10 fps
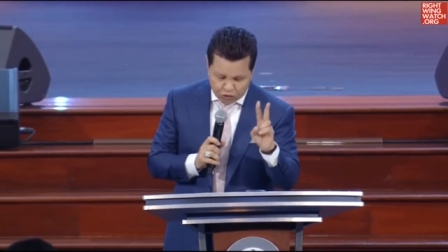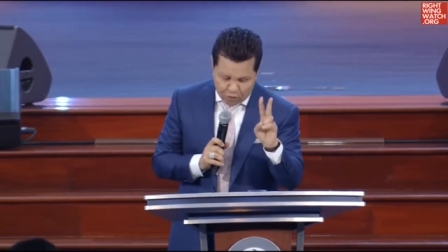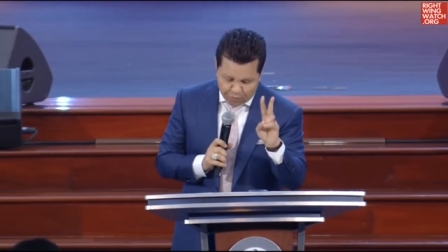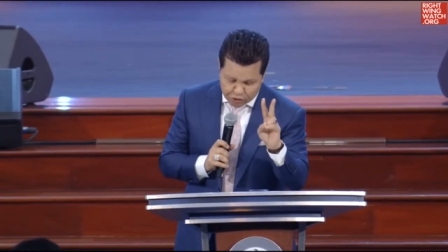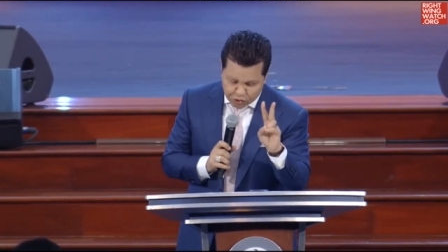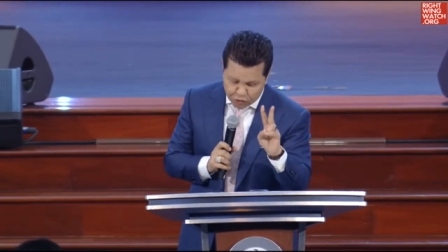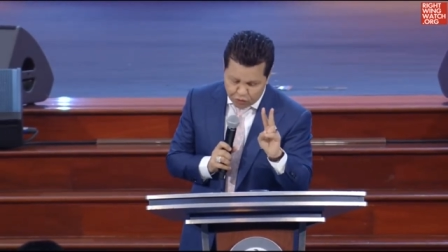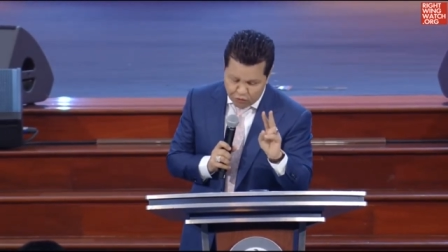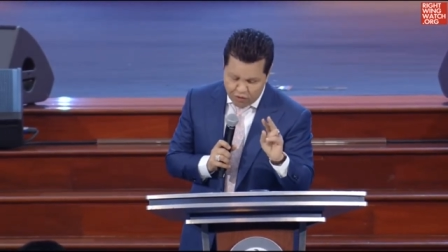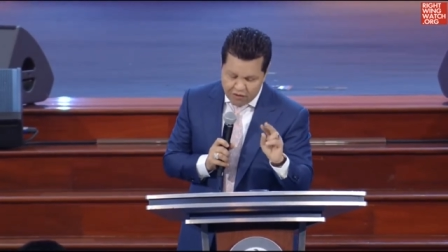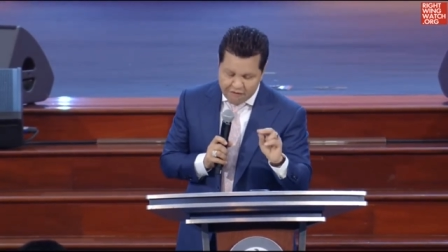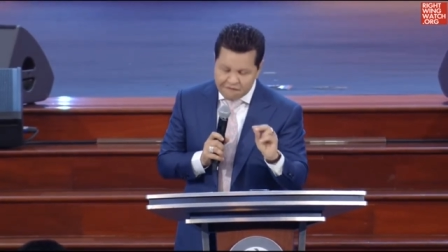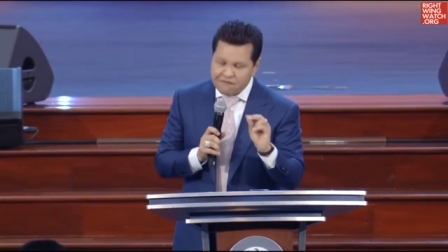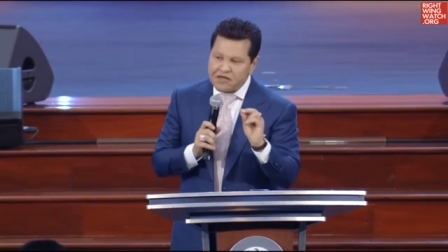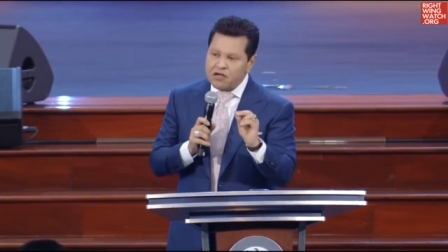Number two,
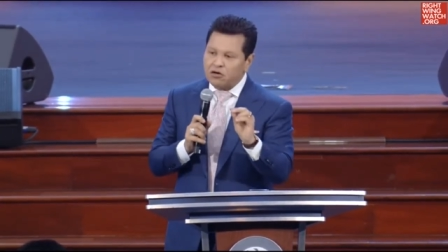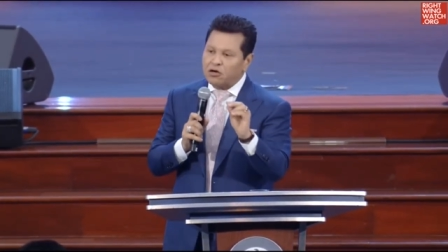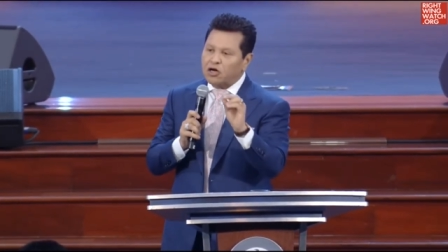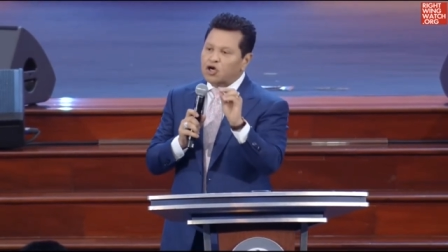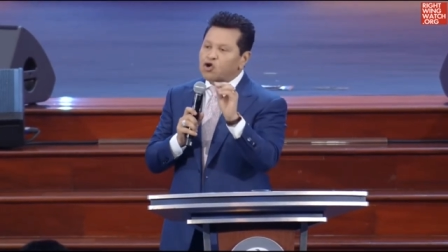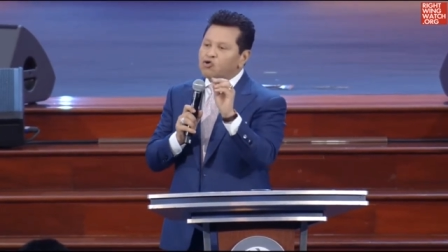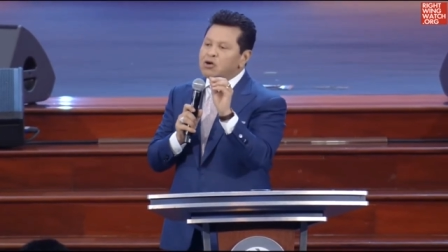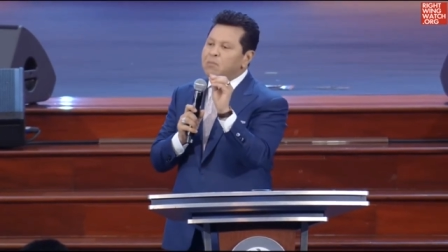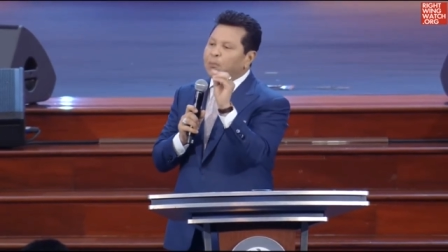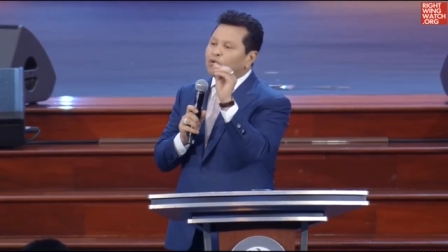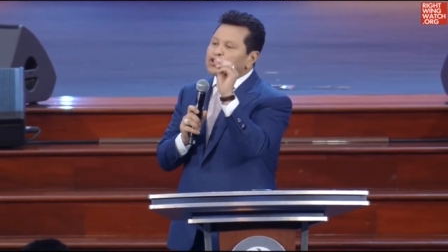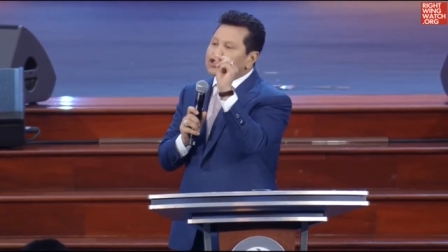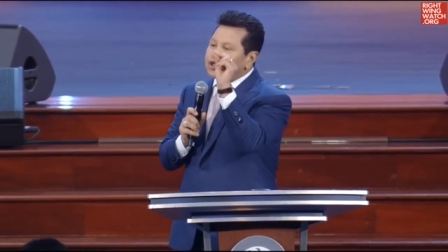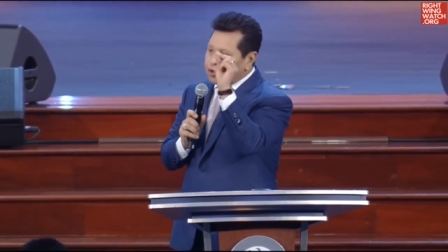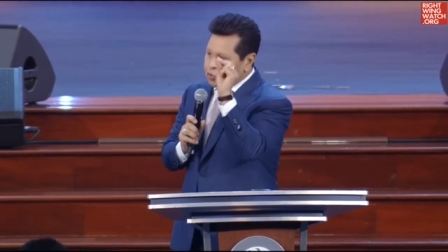fear
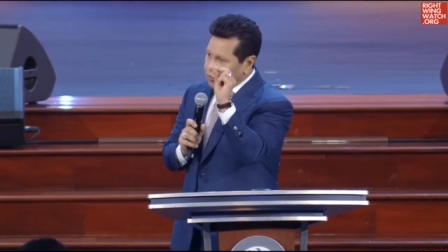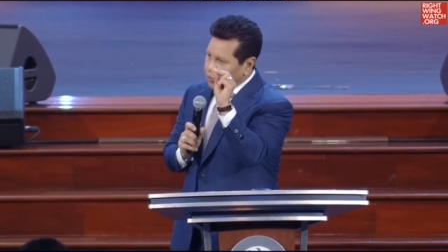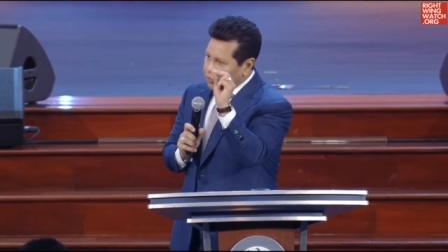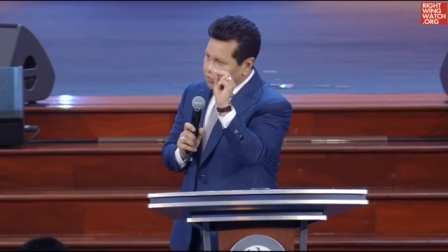cripples you.